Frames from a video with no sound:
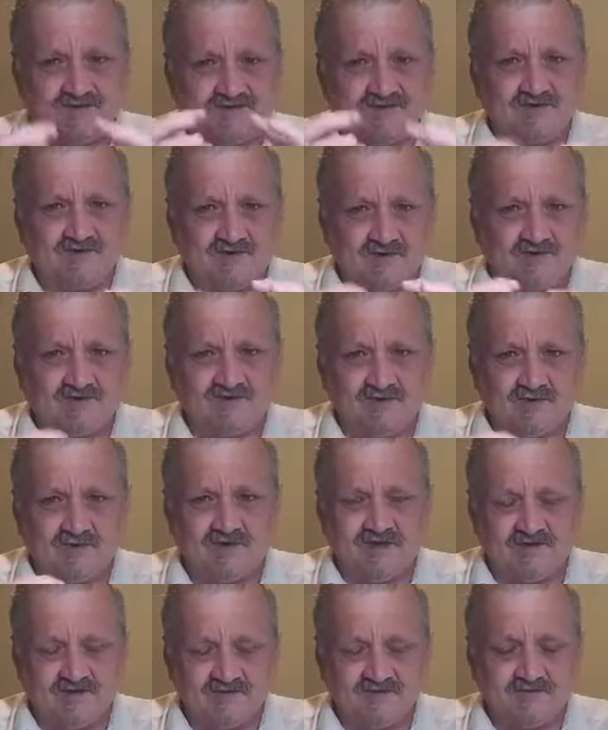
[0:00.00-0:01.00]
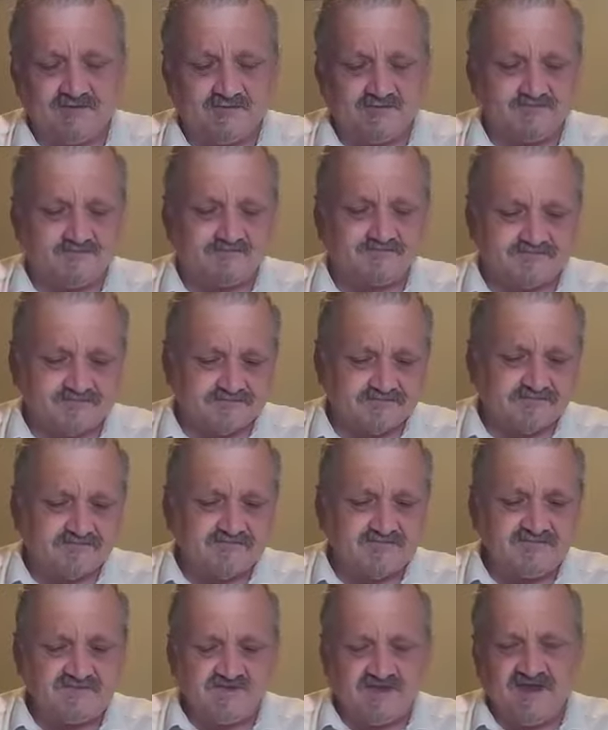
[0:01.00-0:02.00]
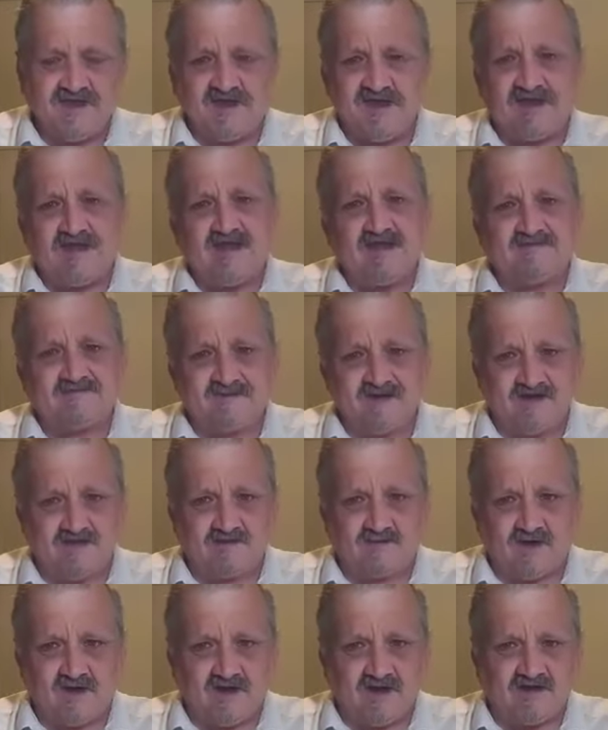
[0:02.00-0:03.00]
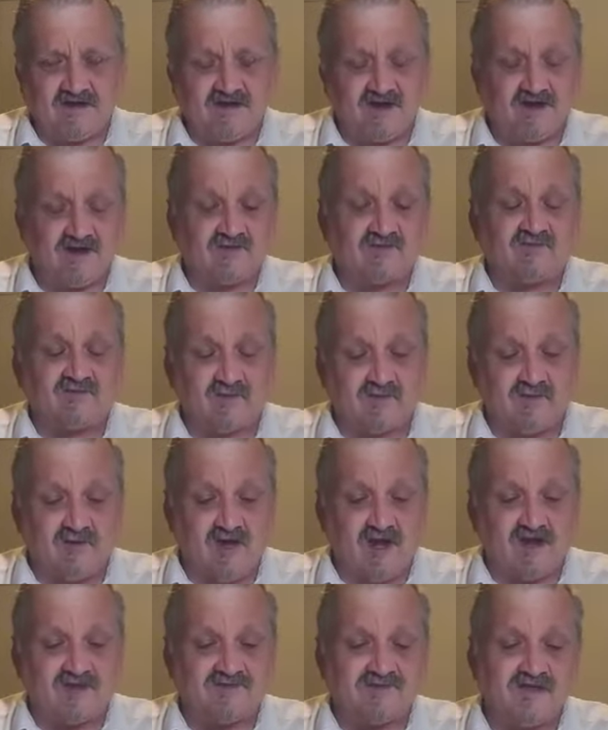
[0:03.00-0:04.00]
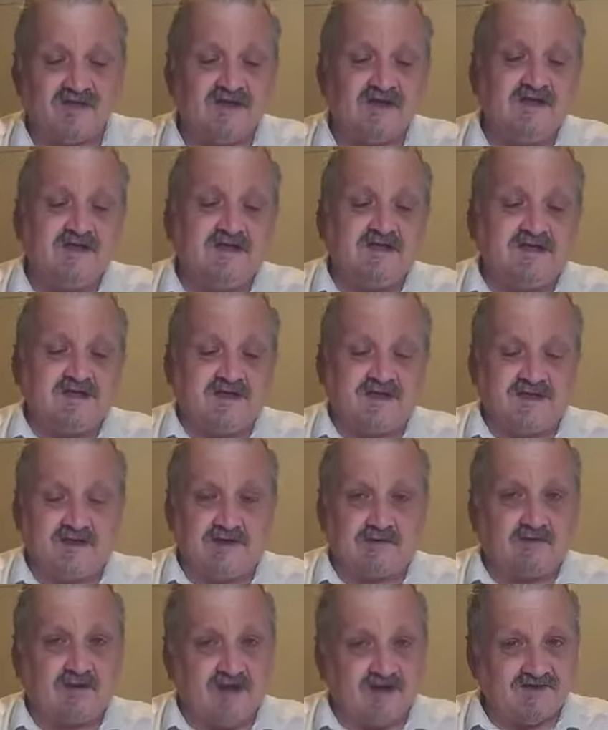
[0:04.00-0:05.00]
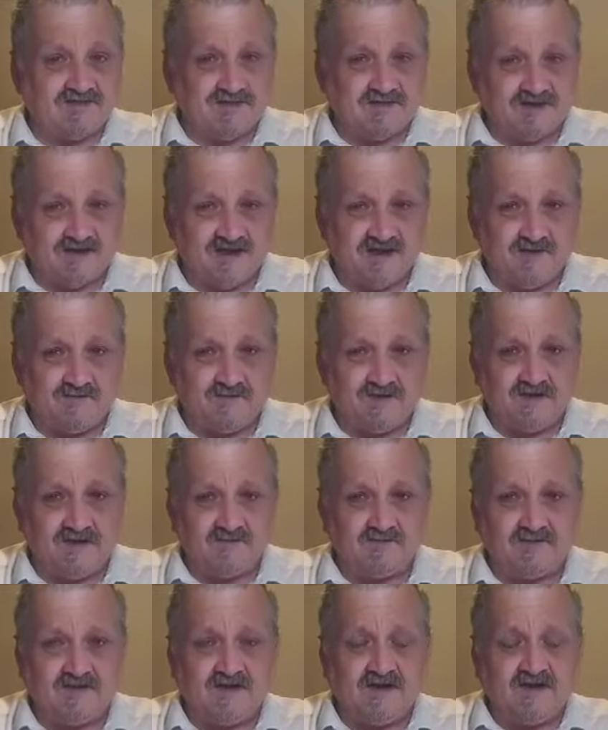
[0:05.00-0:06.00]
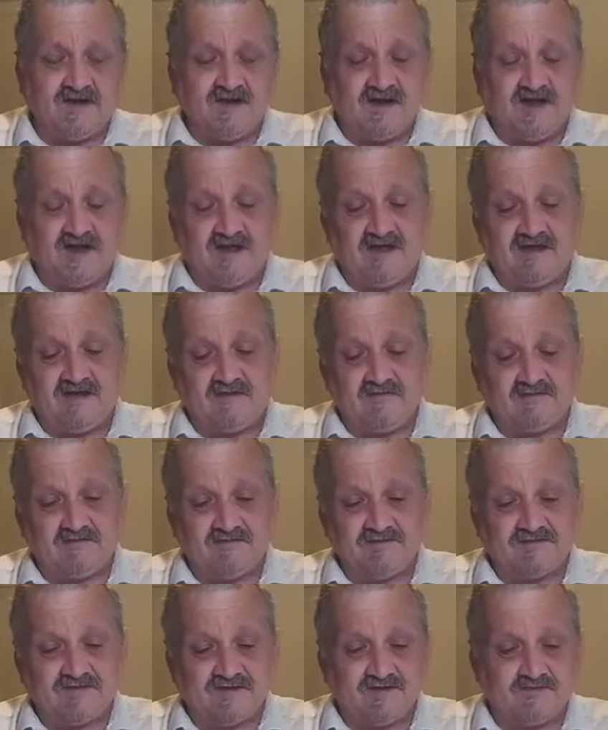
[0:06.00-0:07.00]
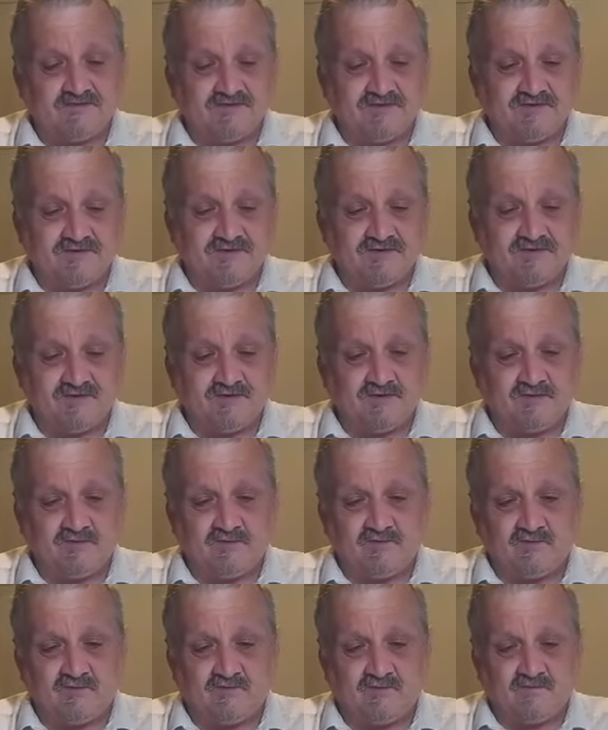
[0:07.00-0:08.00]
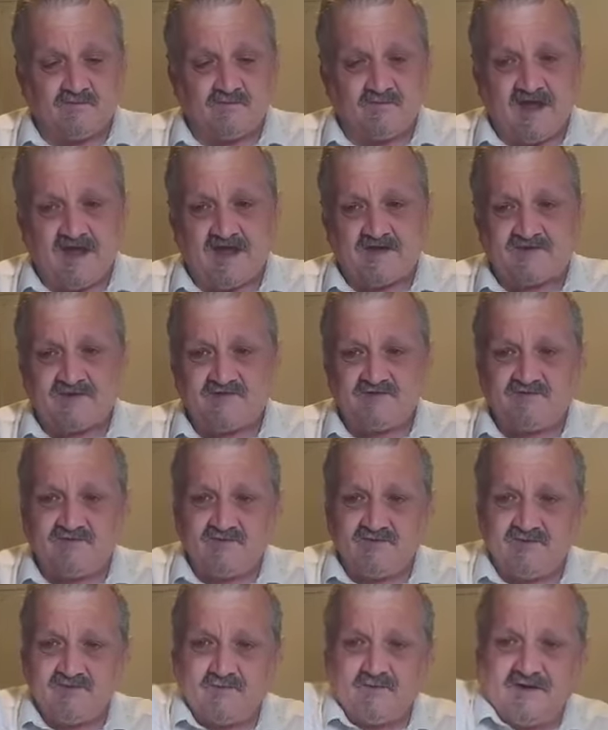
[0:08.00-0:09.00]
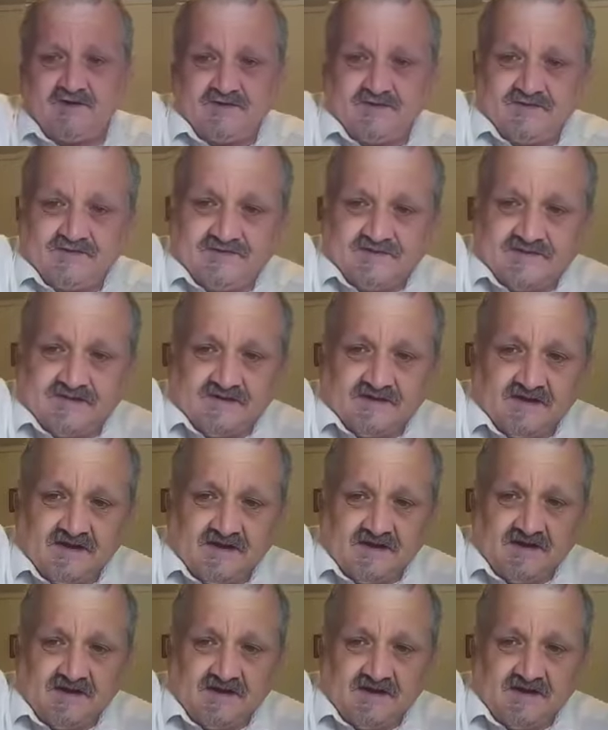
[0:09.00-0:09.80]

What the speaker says: to soak into. And I let that dry, and I looked for cracks. Any cracks that came up, I was able to patch and fill by using